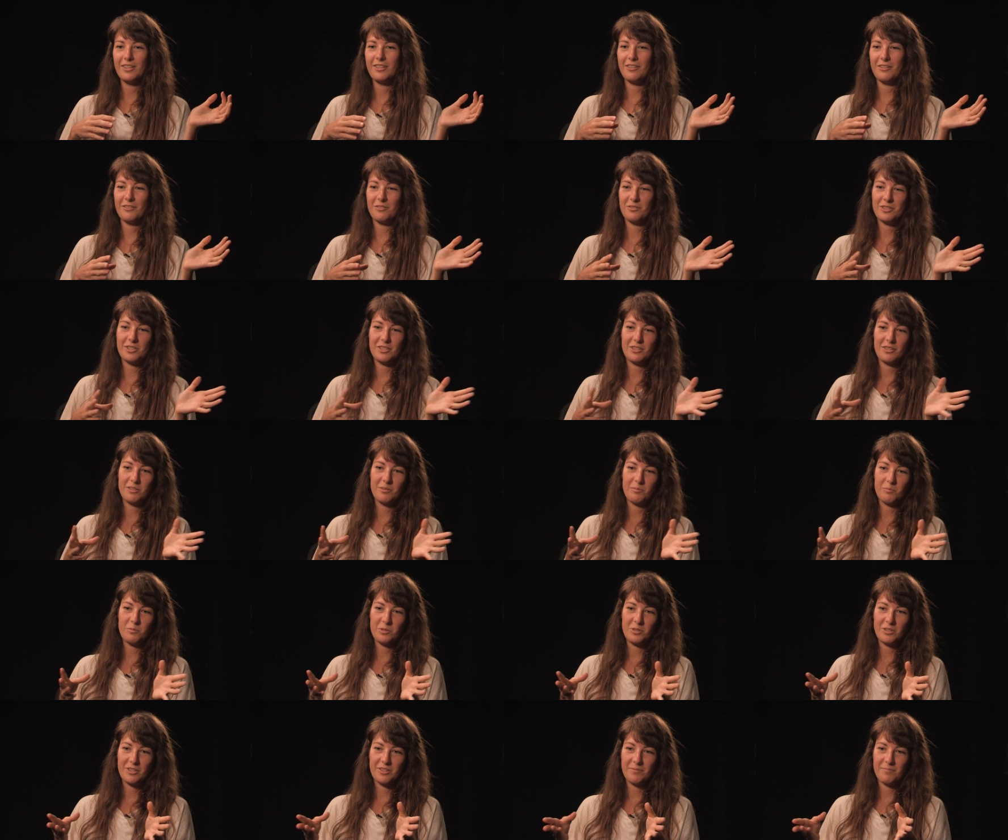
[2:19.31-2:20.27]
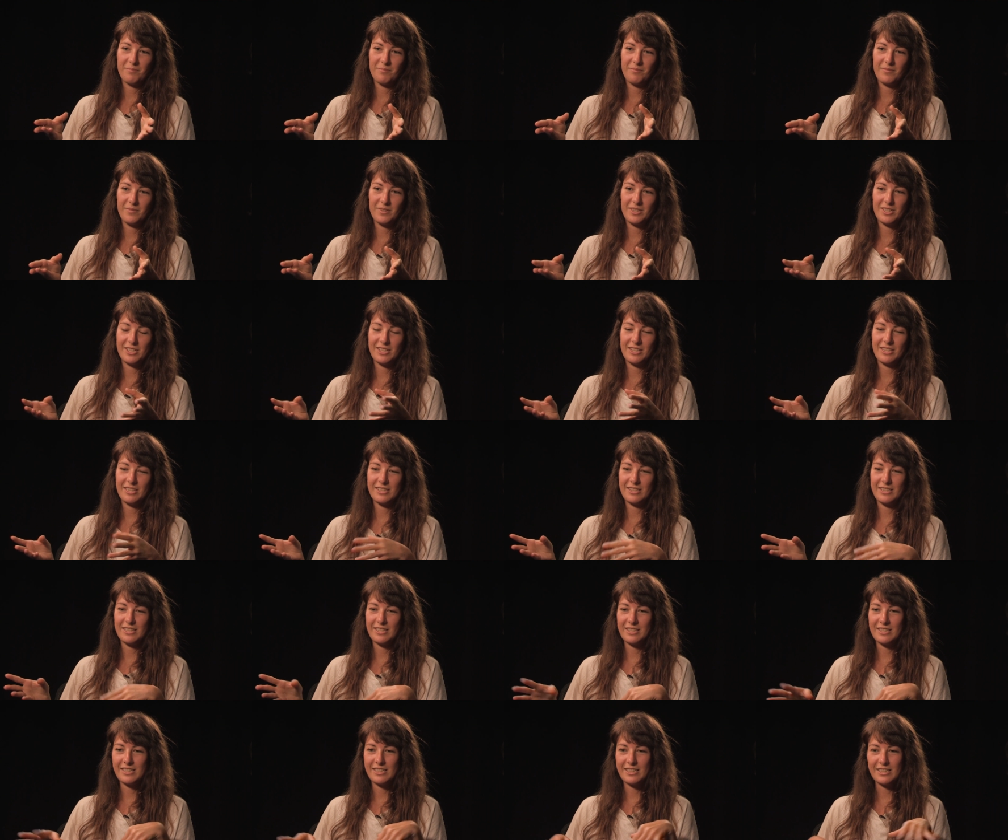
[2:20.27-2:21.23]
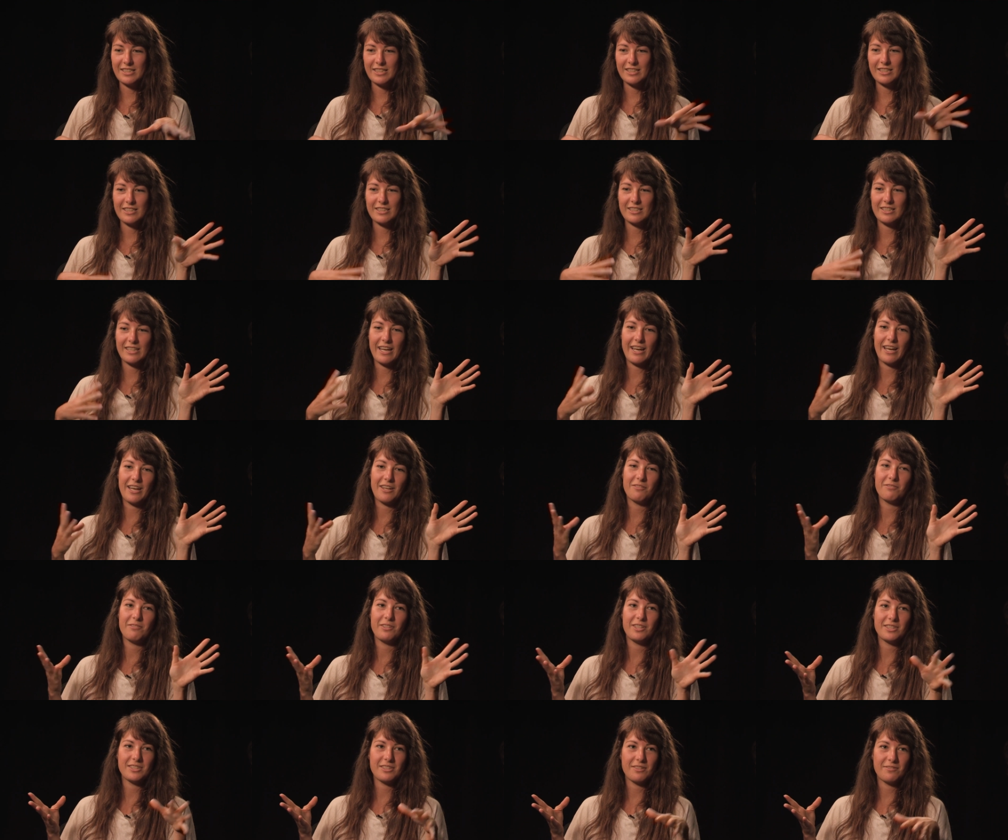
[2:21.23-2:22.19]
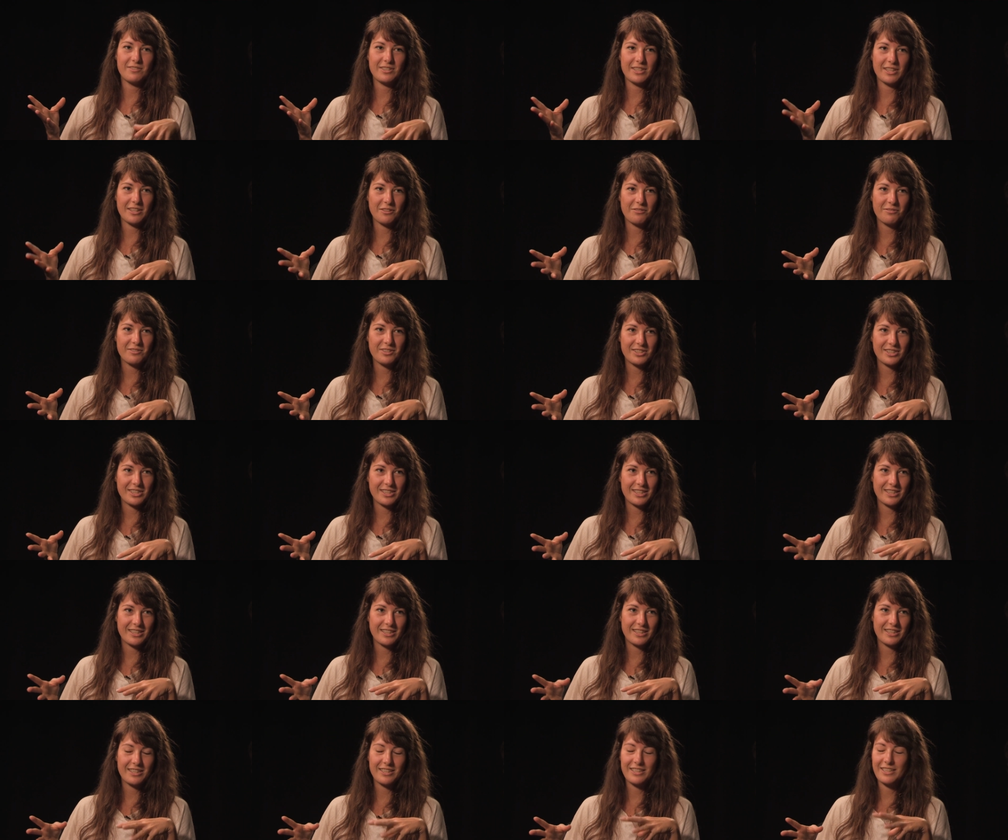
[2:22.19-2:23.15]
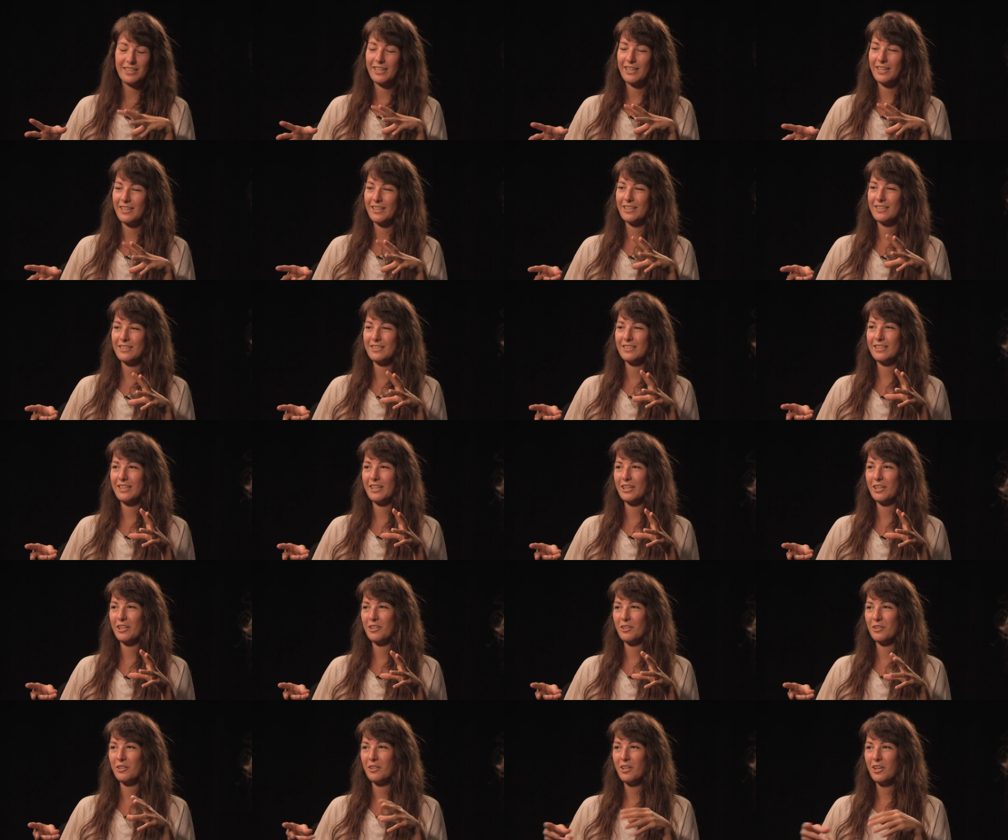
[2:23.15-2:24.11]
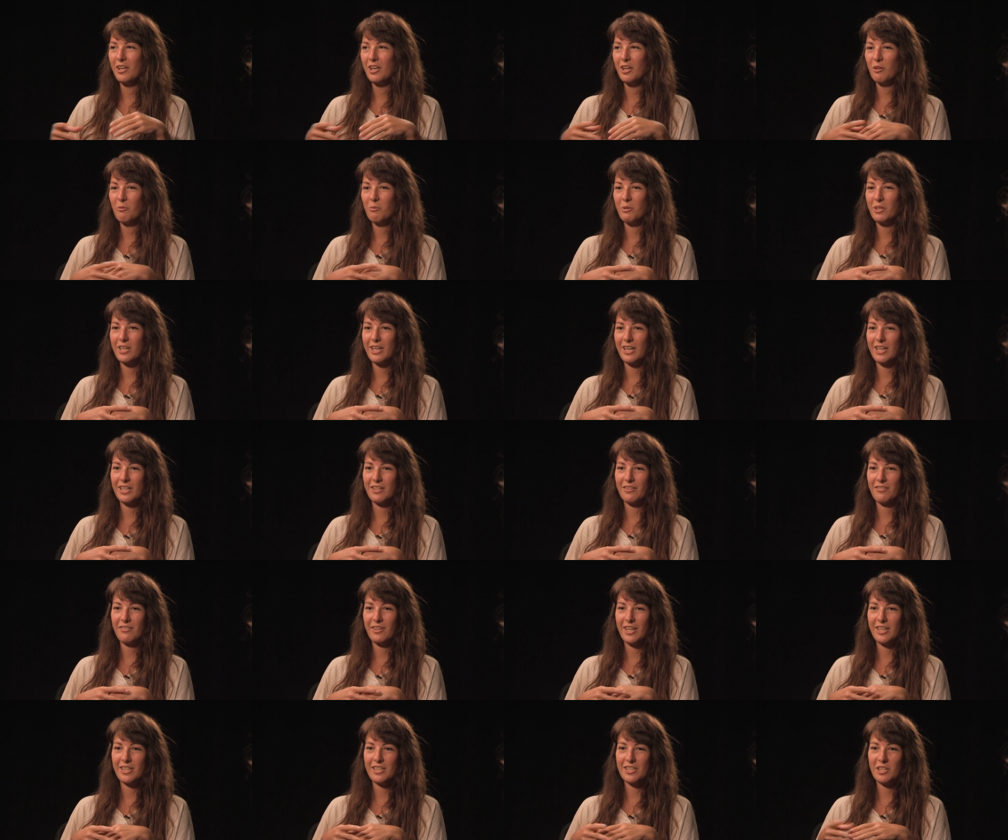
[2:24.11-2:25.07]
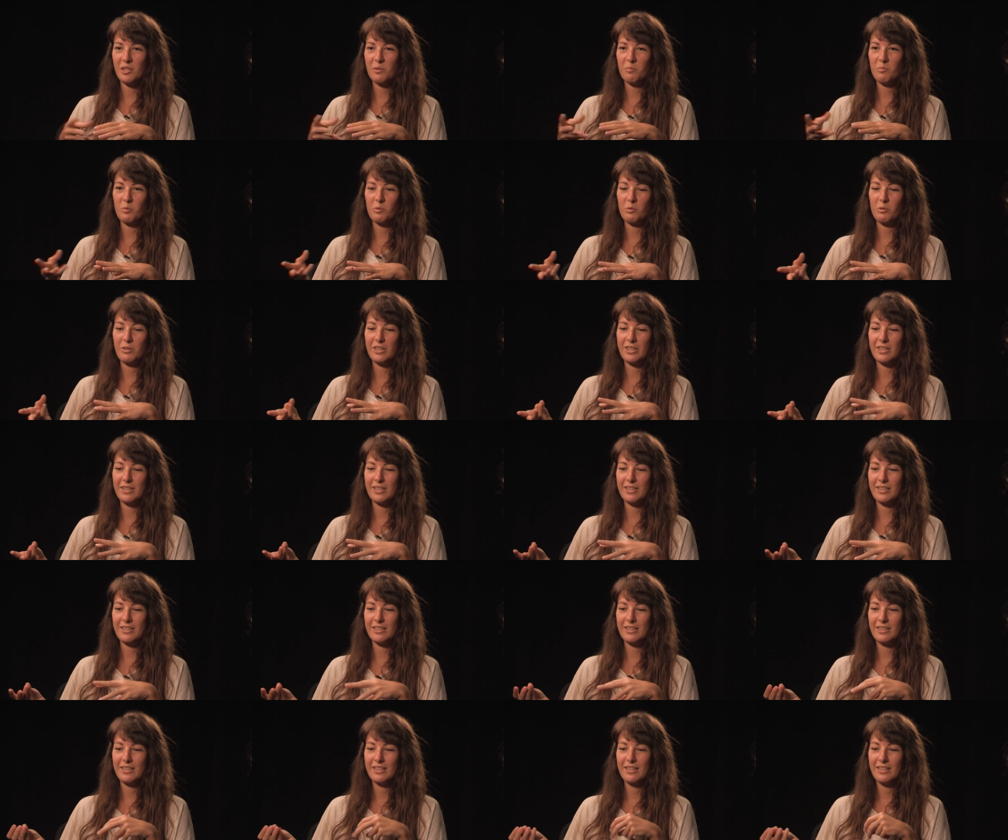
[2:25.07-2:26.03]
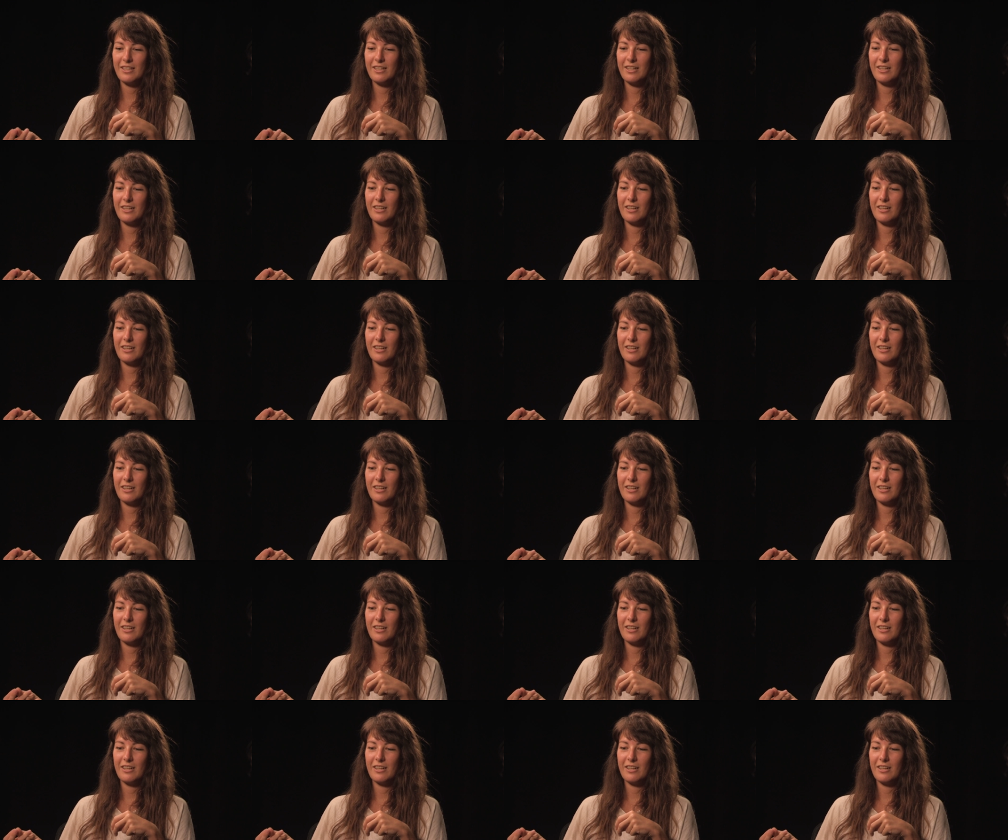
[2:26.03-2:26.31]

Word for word: you know, to the more into the 60s, the advent of television, and then we kind of end up with